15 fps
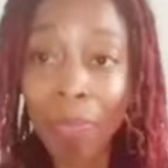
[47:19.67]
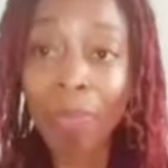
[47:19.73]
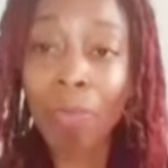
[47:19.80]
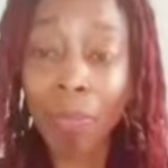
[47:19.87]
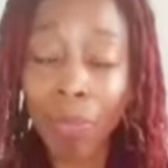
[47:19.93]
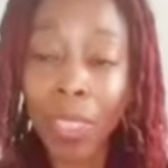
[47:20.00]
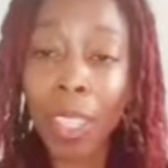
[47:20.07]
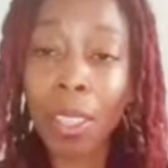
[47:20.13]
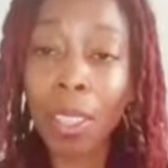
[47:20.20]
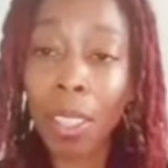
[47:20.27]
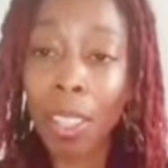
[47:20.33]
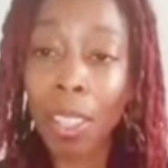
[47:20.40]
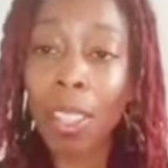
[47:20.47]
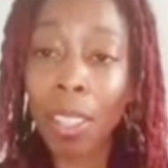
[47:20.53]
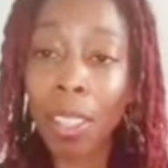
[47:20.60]

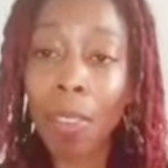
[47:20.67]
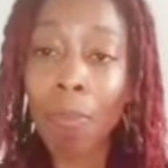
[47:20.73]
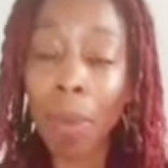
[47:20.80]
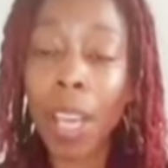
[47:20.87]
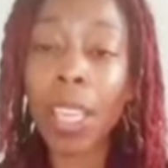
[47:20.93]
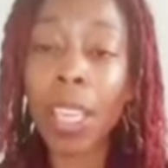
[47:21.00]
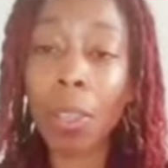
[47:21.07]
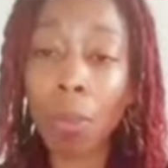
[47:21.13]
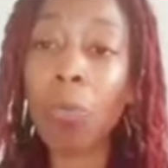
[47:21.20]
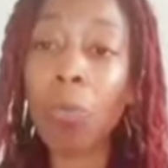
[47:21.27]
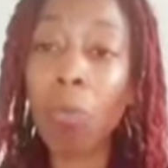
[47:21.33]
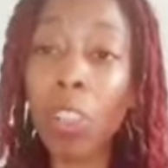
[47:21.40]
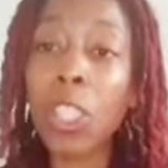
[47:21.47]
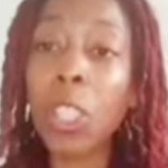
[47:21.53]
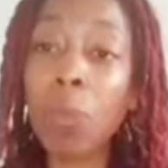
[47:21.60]
Respond, but, but
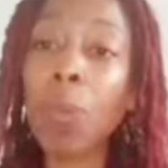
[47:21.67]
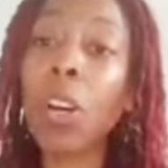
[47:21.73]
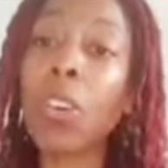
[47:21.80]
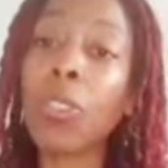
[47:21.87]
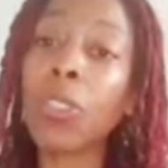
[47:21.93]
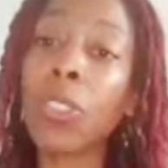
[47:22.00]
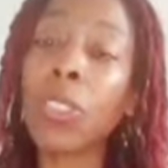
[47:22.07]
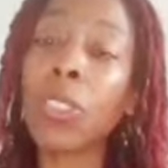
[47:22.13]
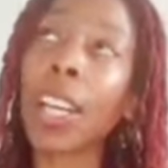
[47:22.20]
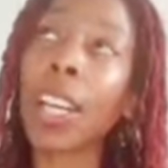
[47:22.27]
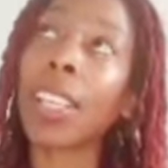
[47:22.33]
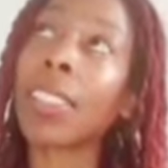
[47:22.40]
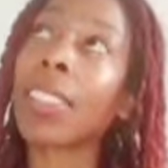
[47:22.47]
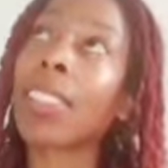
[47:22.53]
it will respond.